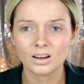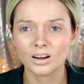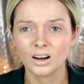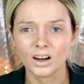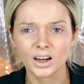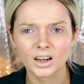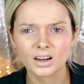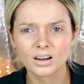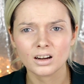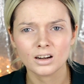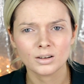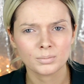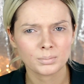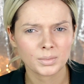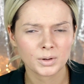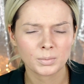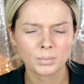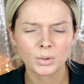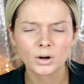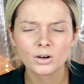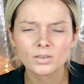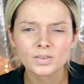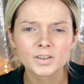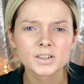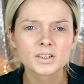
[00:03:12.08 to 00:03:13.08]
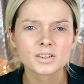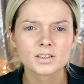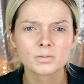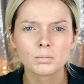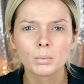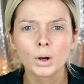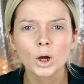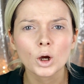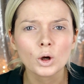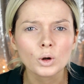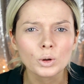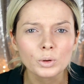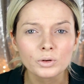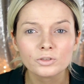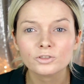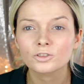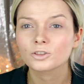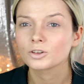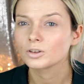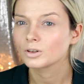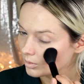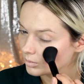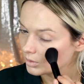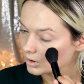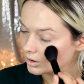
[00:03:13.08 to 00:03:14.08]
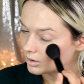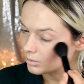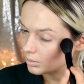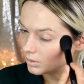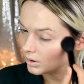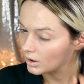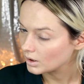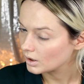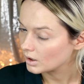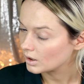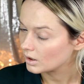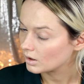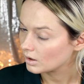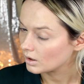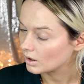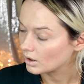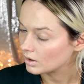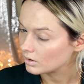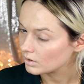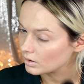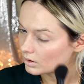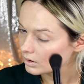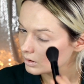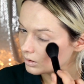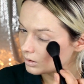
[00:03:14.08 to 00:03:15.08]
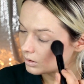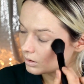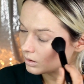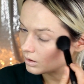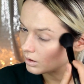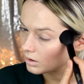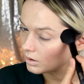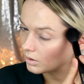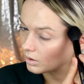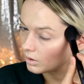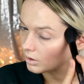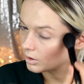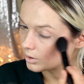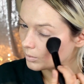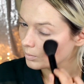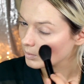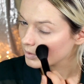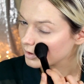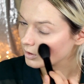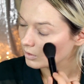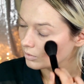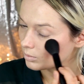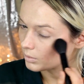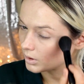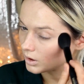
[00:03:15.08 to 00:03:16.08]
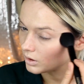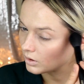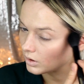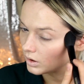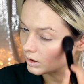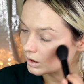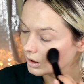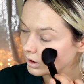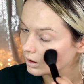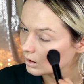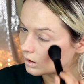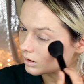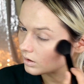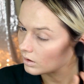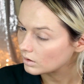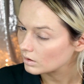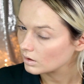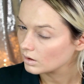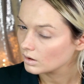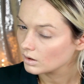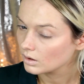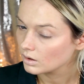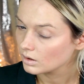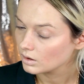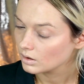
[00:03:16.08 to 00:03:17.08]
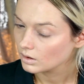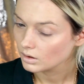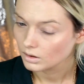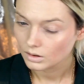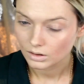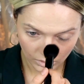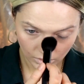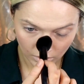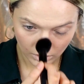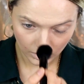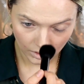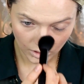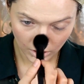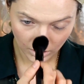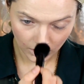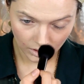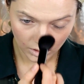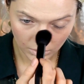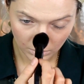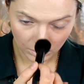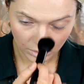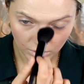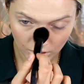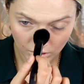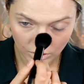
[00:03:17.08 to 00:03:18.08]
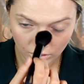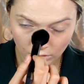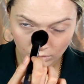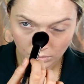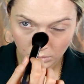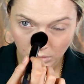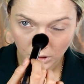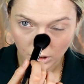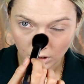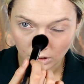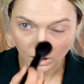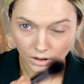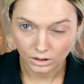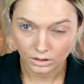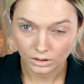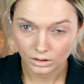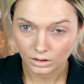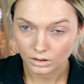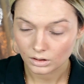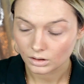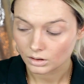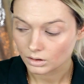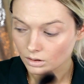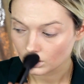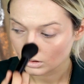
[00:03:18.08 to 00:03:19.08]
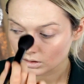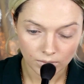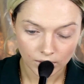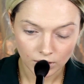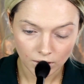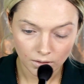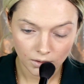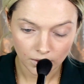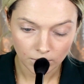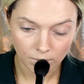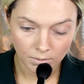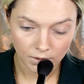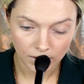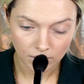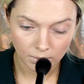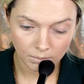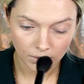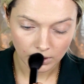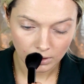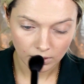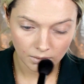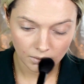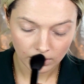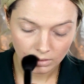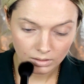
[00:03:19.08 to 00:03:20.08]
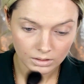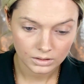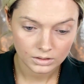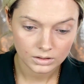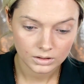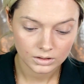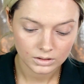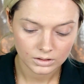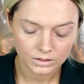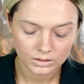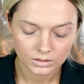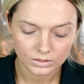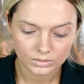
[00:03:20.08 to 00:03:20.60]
I can't be bothered to move. I'm just applying that just on the tops of my cheeks, down the bridge of my nose, or cupid's bow. To